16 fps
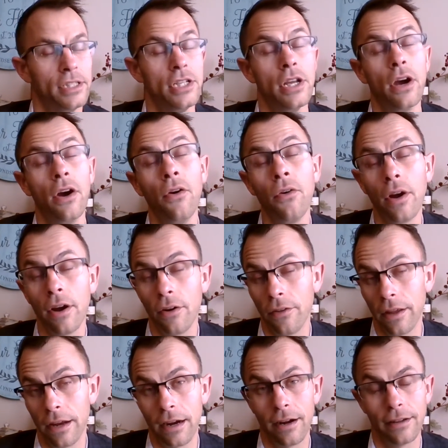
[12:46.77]
Don't go
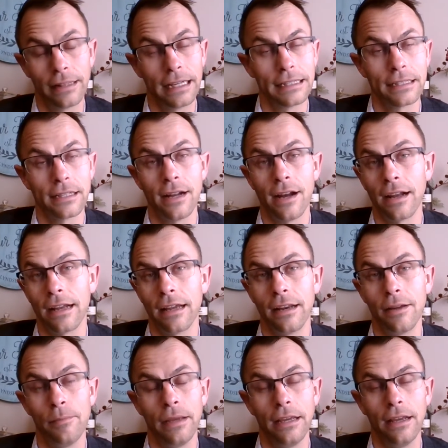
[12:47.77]
there. That's not going to
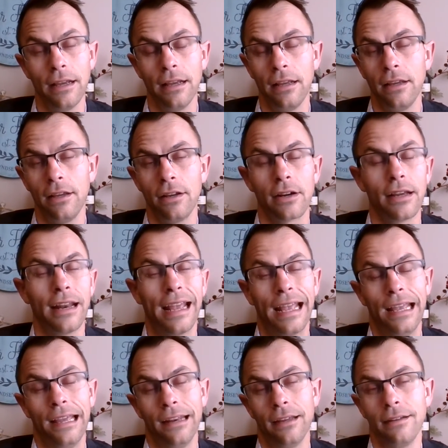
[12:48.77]
be, you're going to
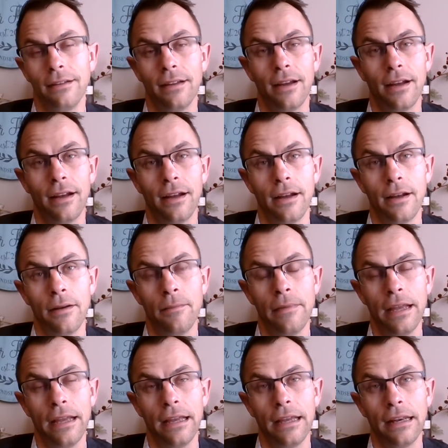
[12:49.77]
hate it.
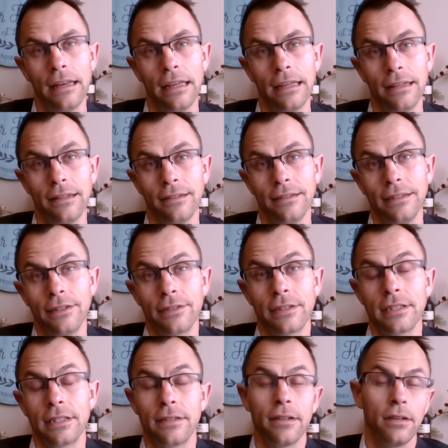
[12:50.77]
And you're
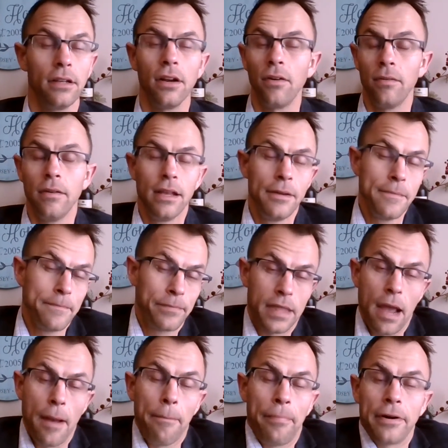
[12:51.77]
just, you know,
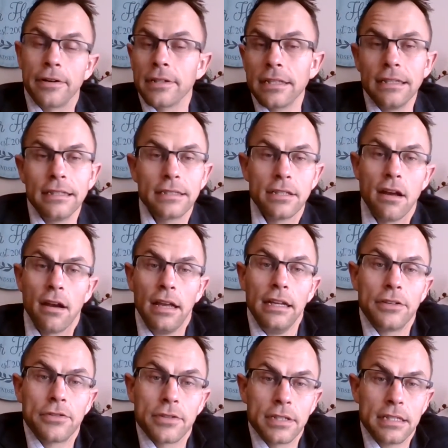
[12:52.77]
that person is not
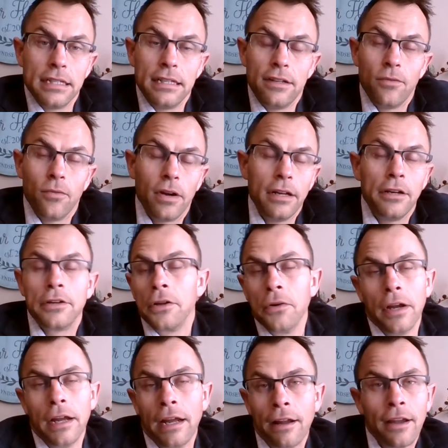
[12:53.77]
interested in what you're
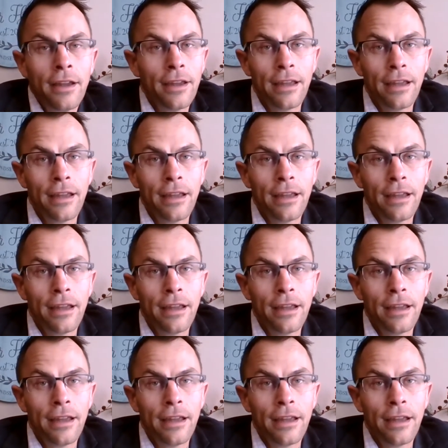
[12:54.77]
doing.